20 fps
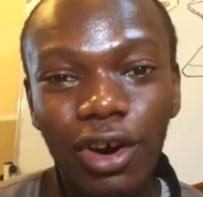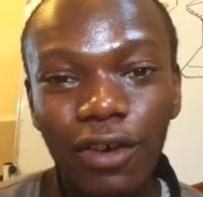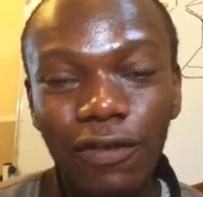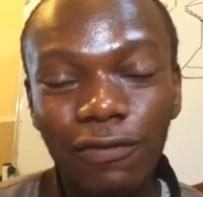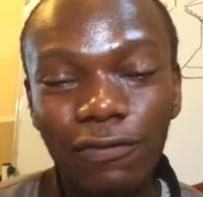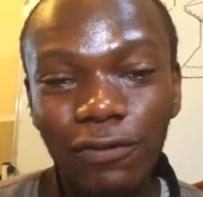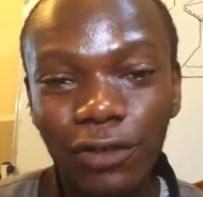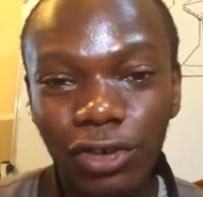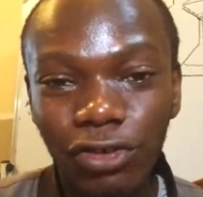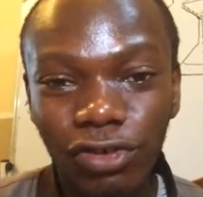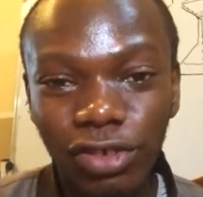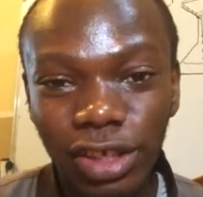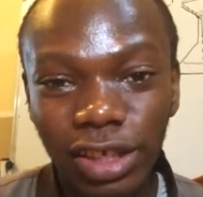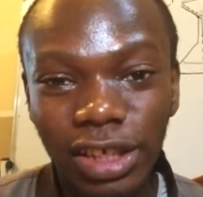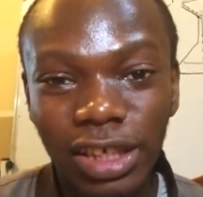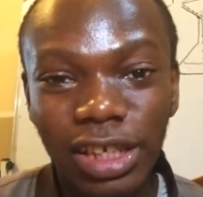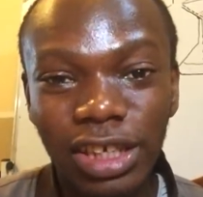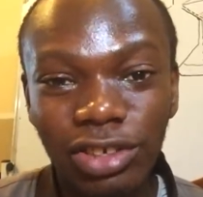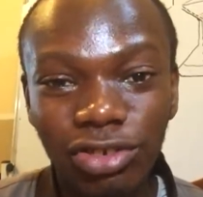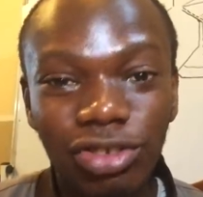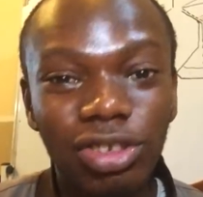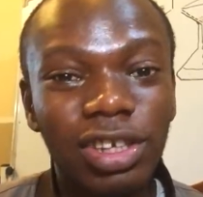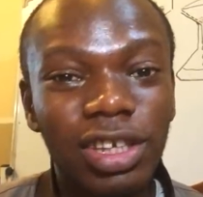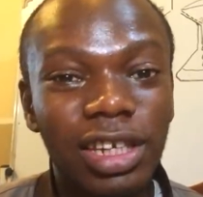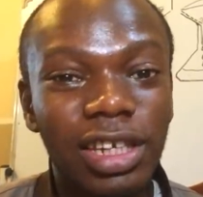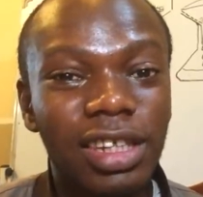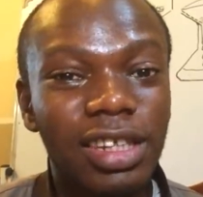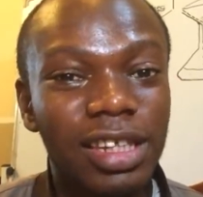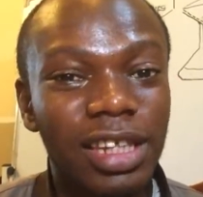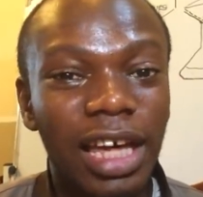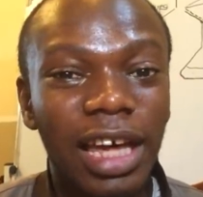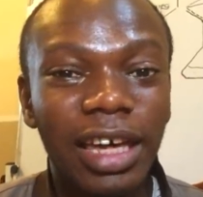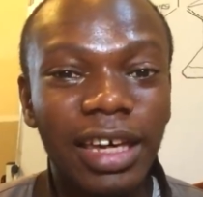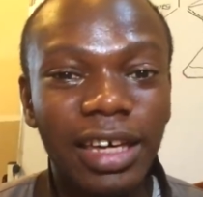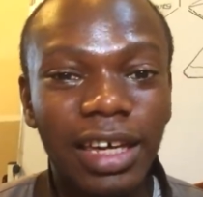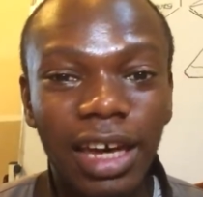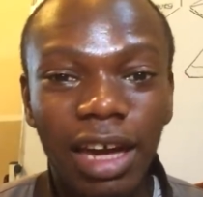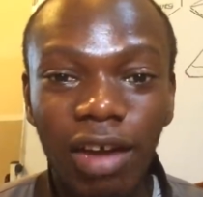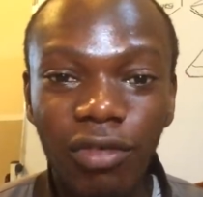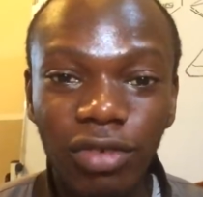unfortunately, you need it
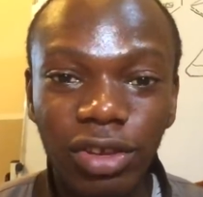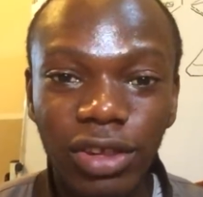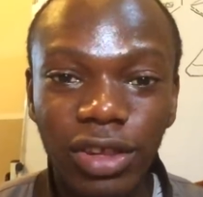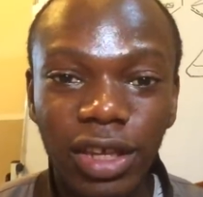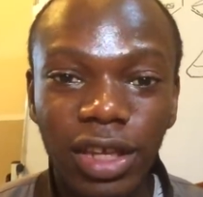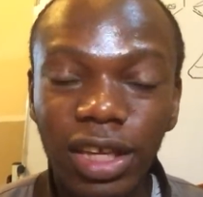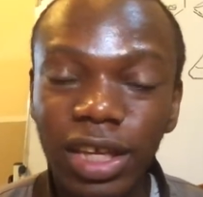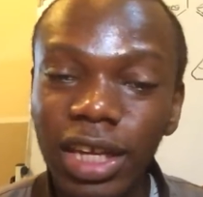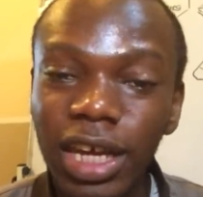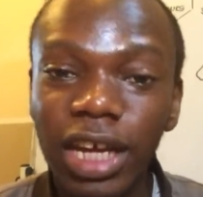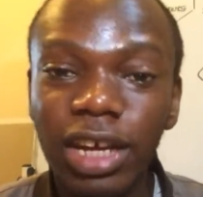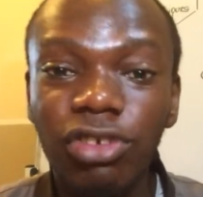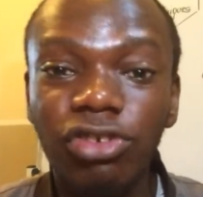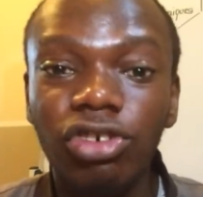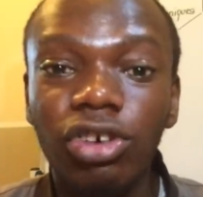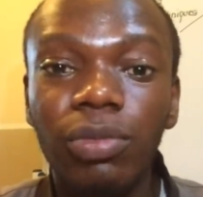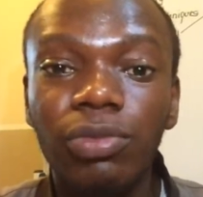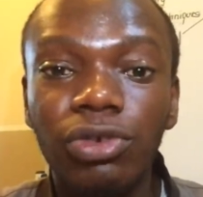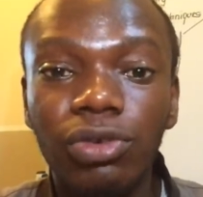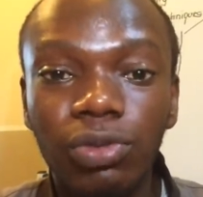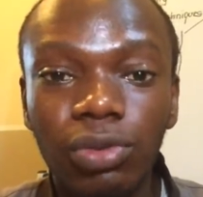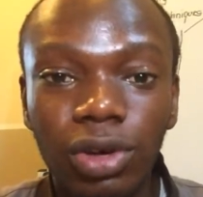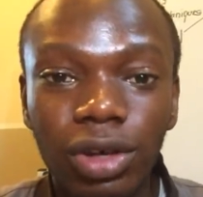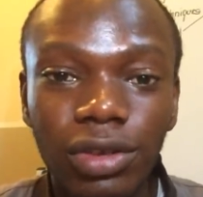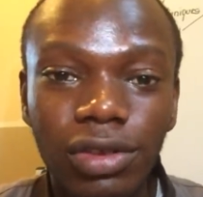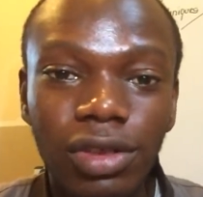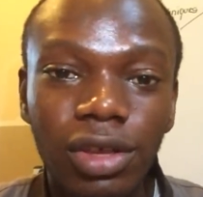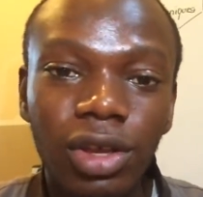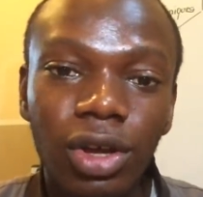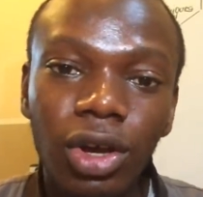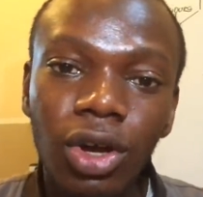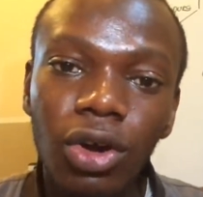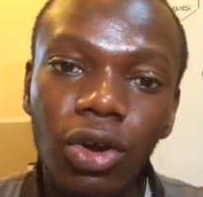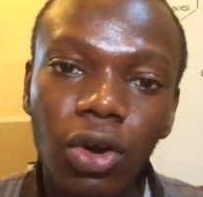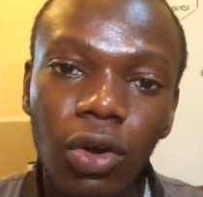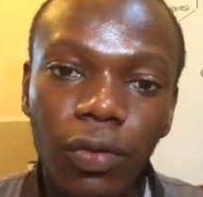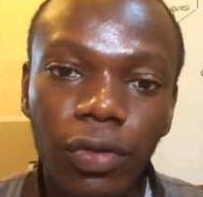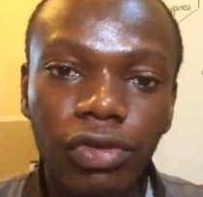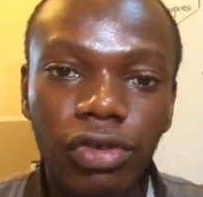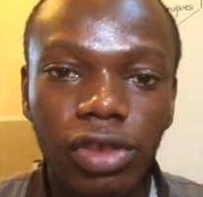like every day in any job you want.
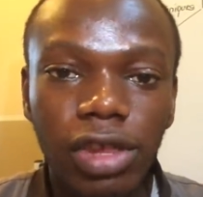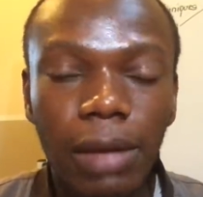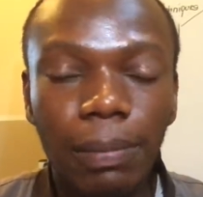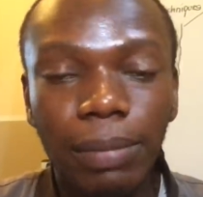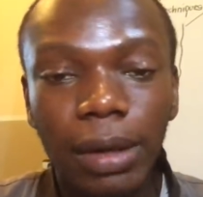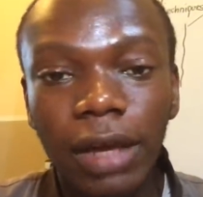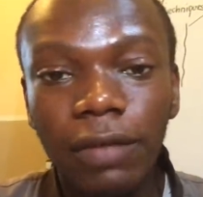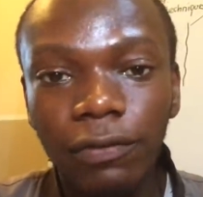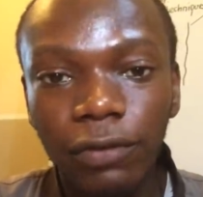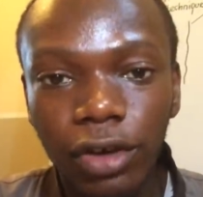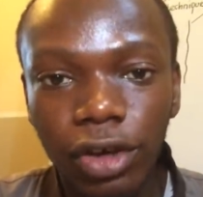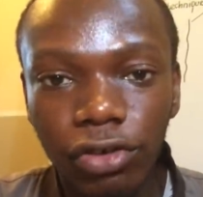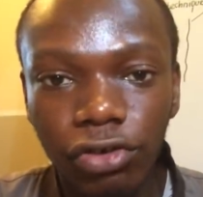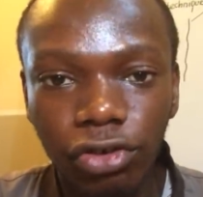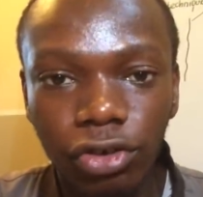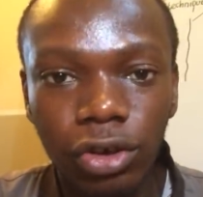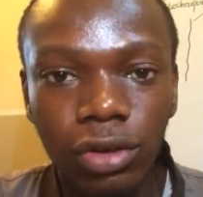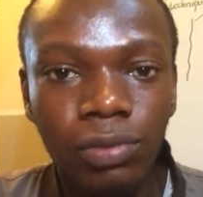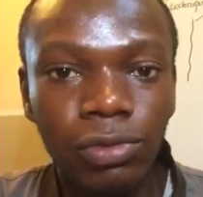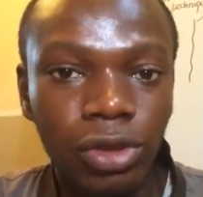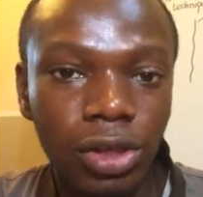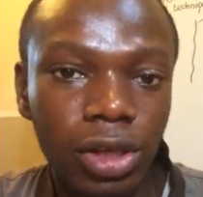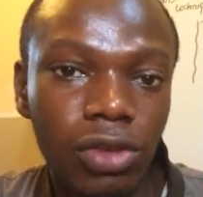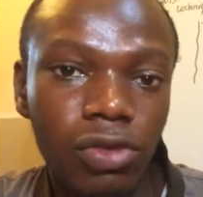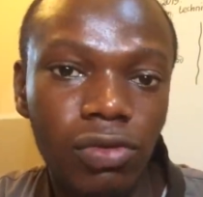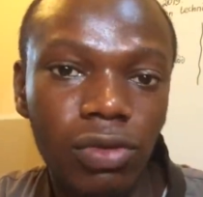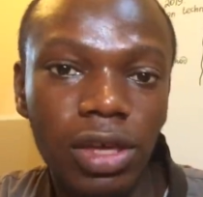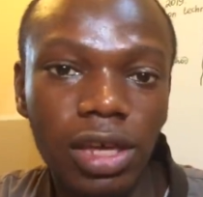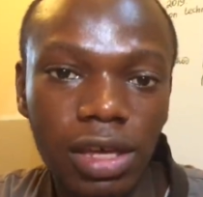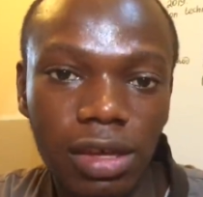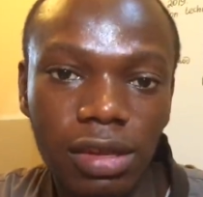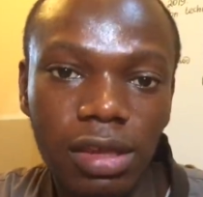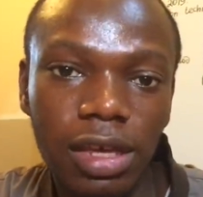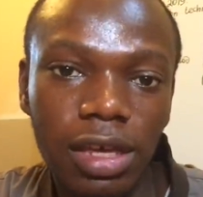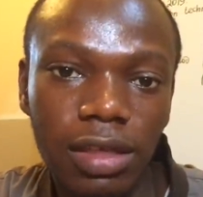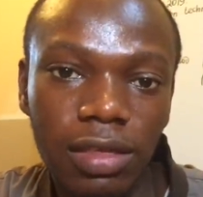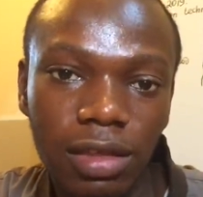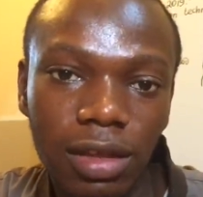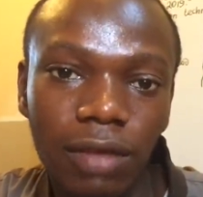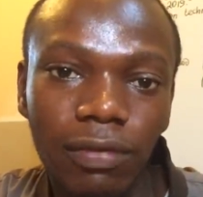Even just applying for a job, you need to ace
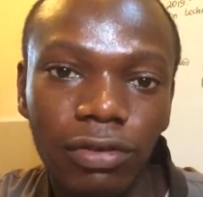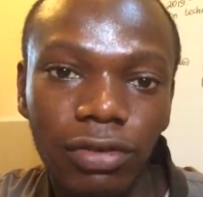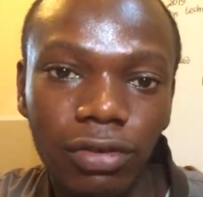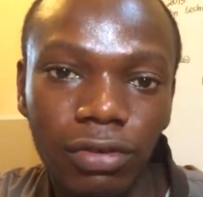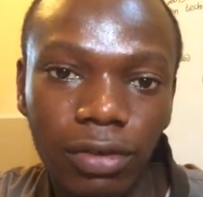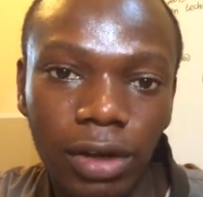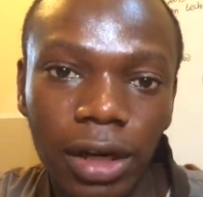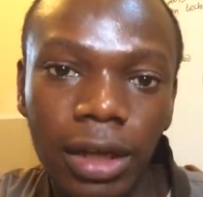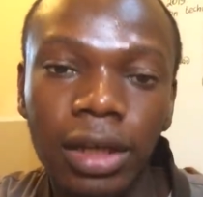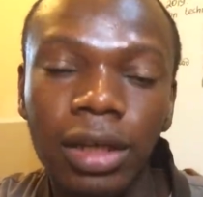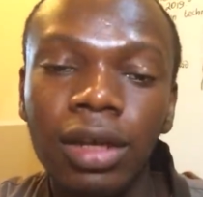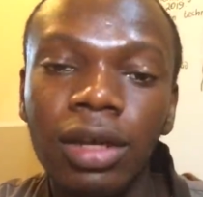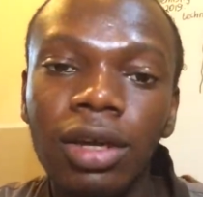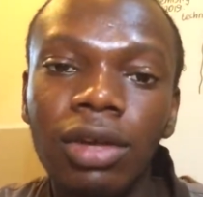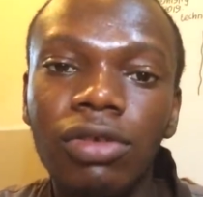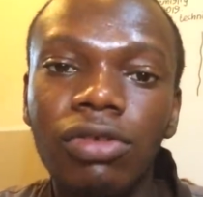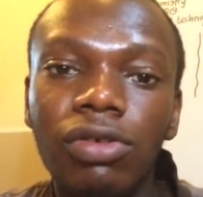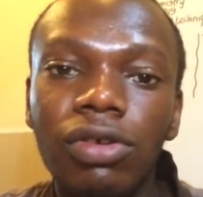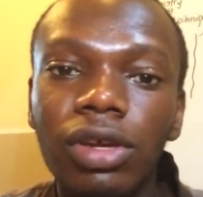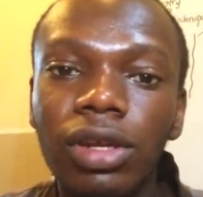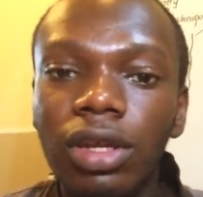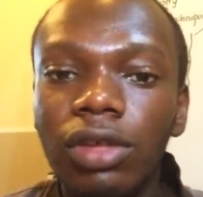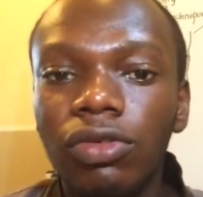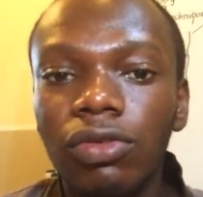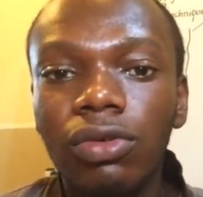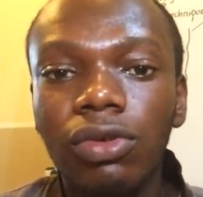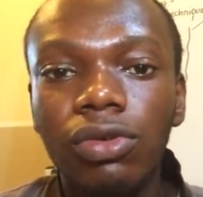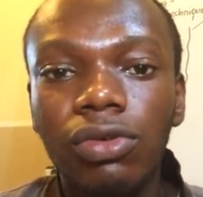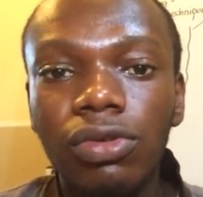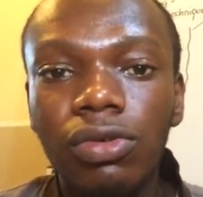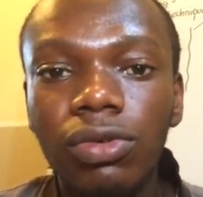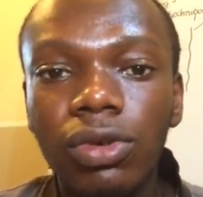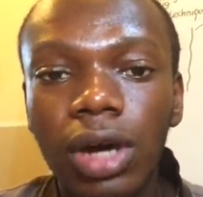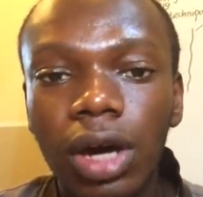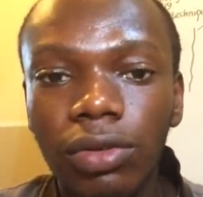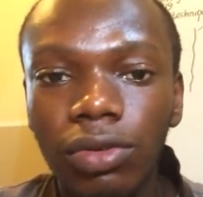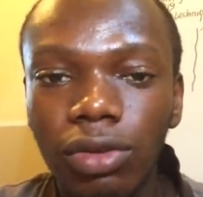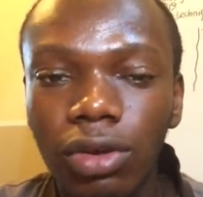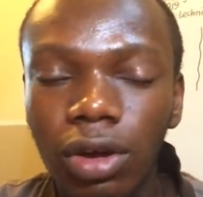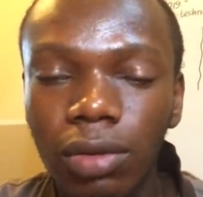the interview, right? So you need to also know
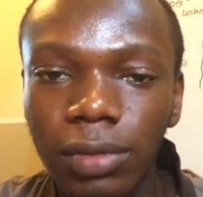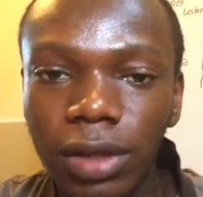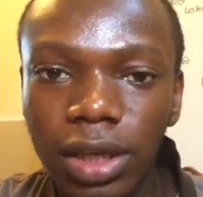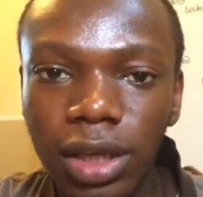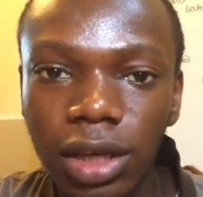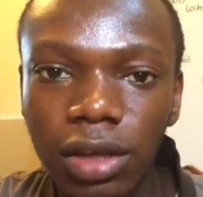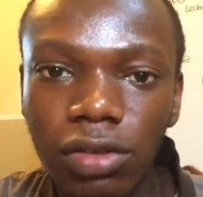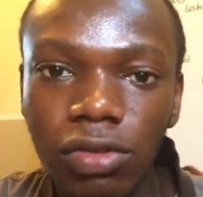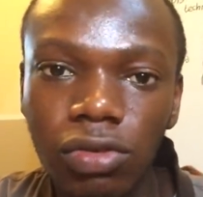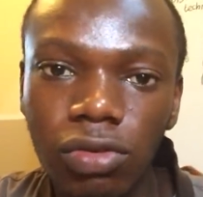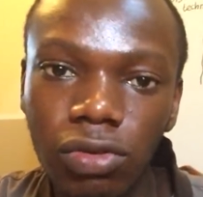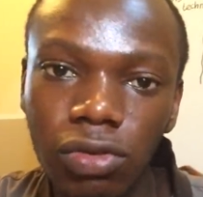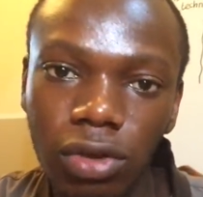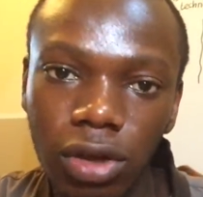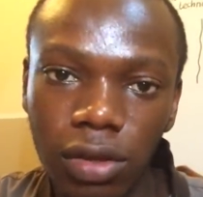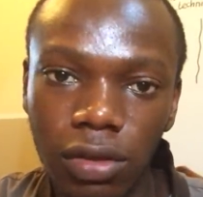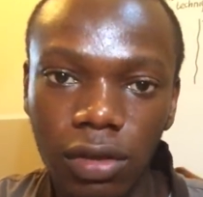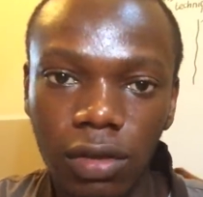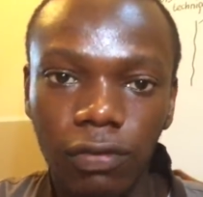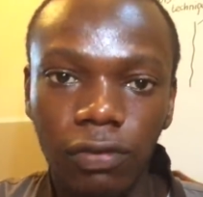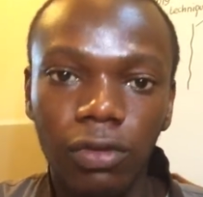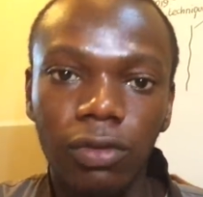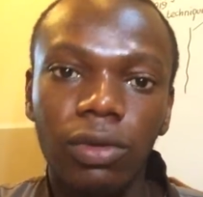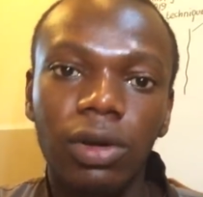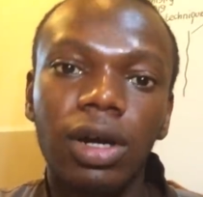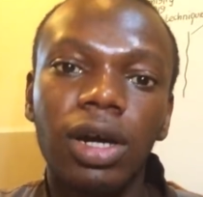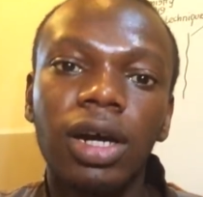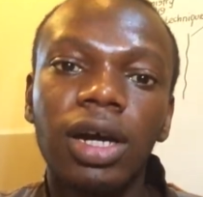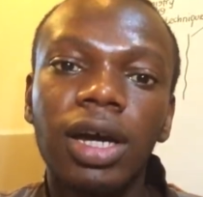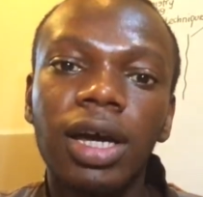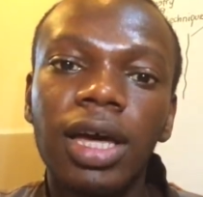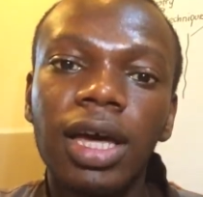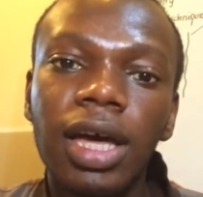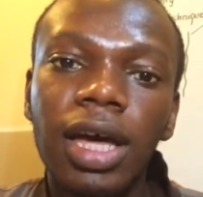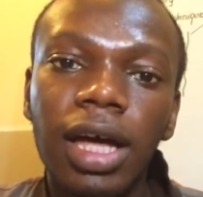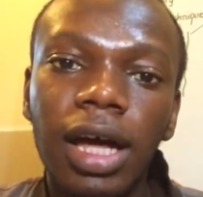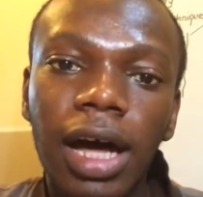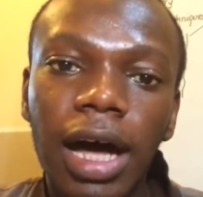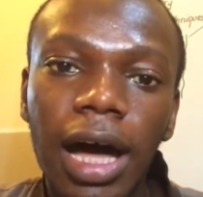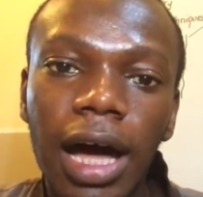how to communicate to your interviewer
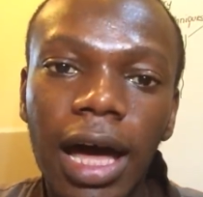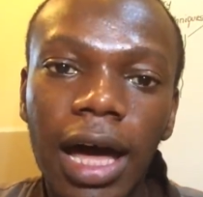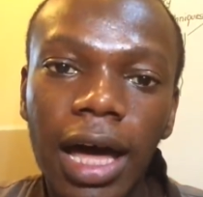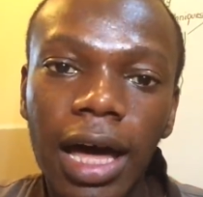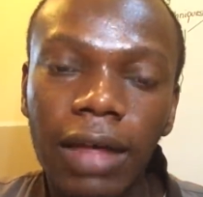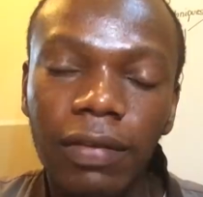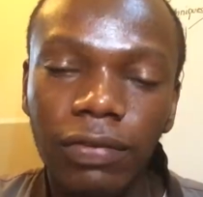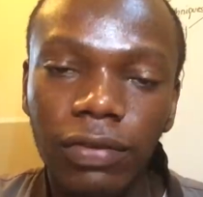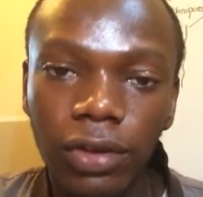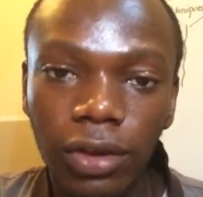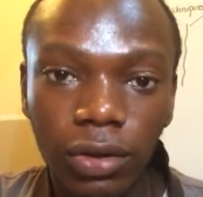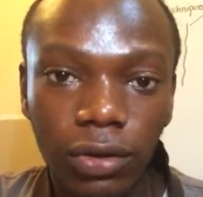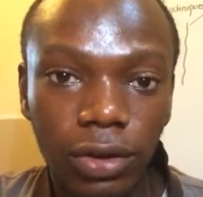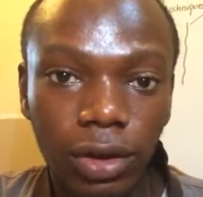and